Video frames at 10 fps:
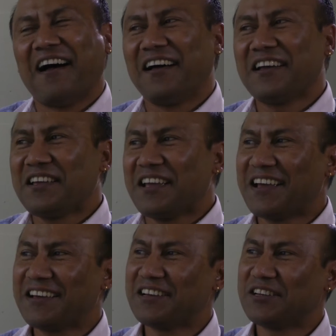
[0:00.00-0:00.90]
I
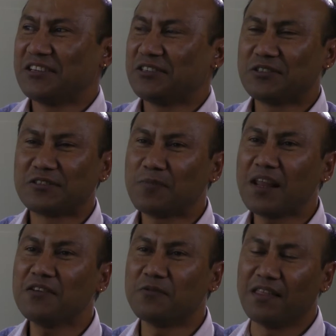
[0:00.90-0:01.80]
just
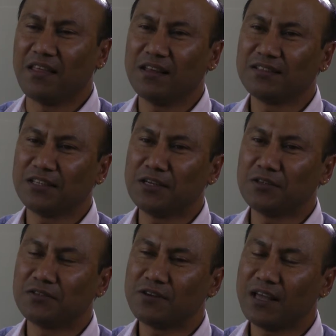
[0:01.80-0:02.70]
played with it, you
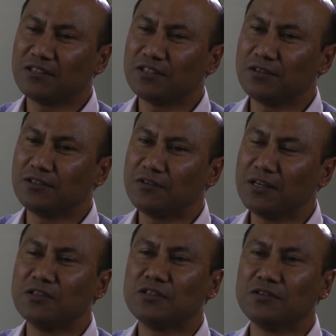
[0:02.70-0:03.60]
know, trying to
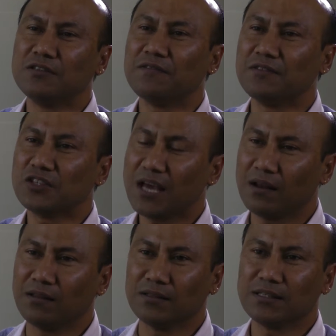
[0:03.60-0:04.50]
tune into different
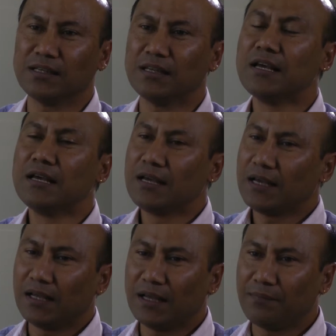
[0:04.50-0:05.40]
channels, and
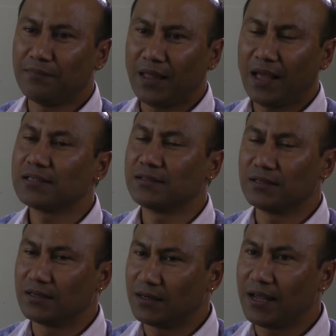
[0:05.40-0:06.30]

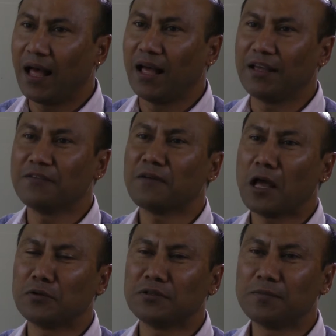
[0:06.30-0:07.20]
accidentally I
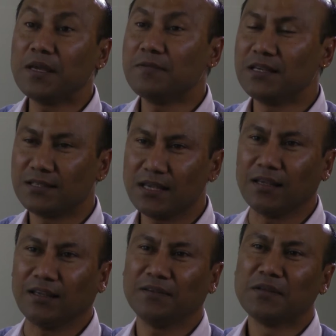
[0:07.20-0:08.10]
found the
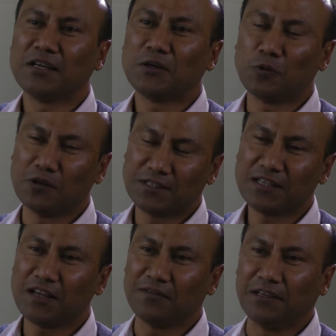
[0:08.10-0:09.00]
BBC World
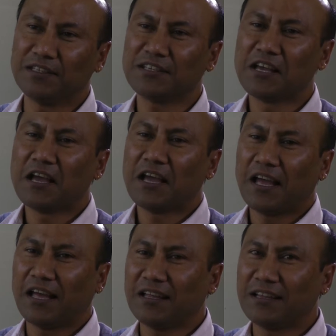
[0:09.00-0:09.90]
Service.
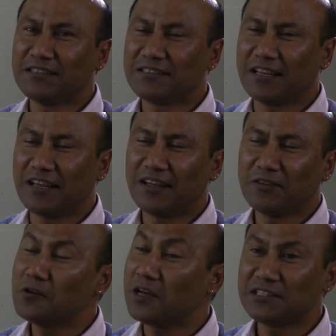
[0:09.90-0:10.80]
And
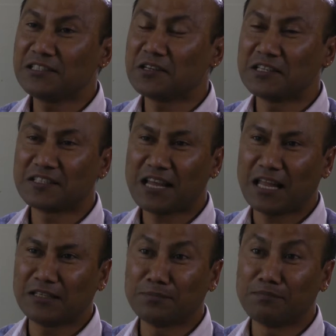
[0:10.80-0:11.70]
though I didn't
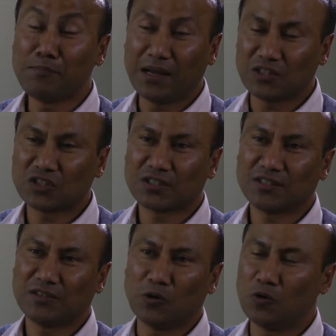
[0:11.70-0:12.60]
understand much,
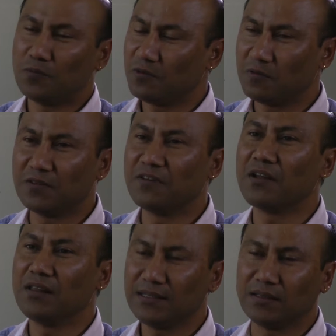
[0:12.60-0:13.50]
or probably
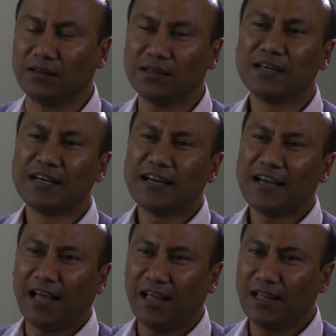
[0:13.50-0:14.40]
very little,
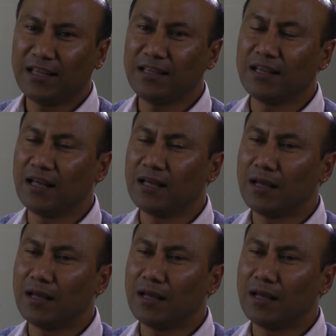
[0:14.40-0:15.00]
I